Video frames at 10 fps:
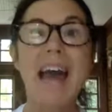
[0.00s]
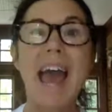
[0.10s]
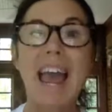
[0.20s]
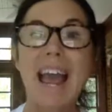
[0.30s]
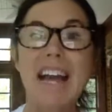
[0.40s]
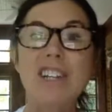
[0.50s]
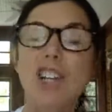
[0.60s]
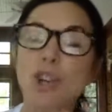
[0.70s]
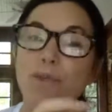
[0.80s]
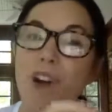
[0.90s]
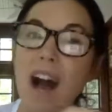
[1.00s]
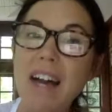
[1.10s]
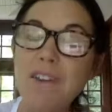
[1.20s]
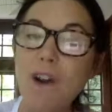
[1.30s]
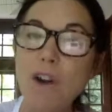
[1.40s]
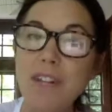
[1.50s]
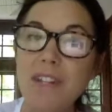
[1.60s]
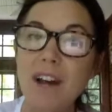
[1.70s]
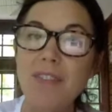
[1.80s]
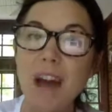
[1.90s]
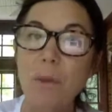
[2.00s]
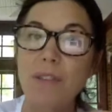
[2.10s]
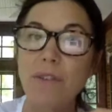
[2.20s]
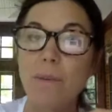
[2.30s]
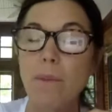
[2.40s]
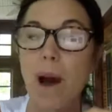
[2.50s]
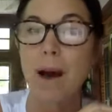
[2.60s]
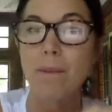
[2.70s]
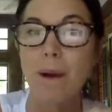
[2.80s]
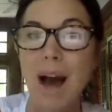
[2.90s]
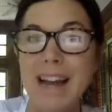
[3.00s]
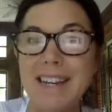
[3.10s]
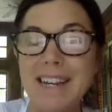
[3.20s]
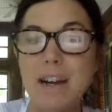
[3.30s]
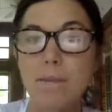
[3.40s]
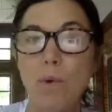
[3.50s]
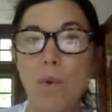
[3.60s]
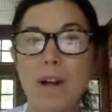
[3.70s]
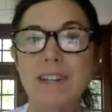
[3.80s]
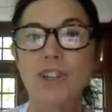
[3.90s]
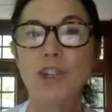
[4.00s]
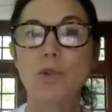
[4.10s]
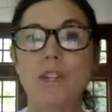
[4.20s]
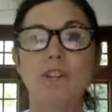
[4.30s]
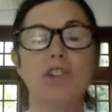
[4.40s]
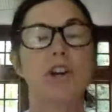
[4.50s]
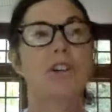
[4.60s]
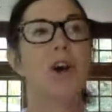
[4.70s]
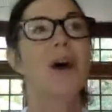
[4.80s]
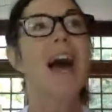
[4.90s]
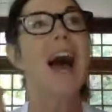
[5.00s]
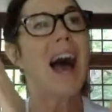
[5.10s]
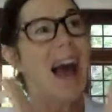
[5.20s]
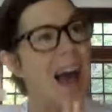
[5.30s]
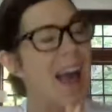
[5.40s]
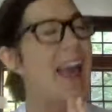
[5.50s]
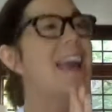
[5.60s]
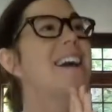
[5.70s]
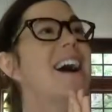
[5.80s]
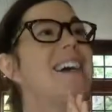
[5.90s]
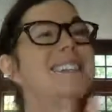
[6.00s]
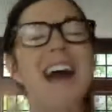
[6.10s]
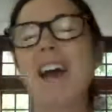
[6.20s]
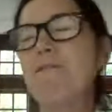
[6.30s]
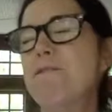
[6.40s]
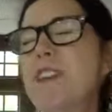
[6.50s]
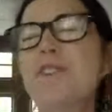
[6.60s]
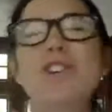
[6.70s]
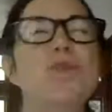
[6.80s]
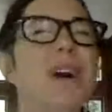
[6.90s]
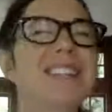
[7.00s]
And you've kind of already done that with idea number 1 and 2 when you start to go, hey guides, I feel you.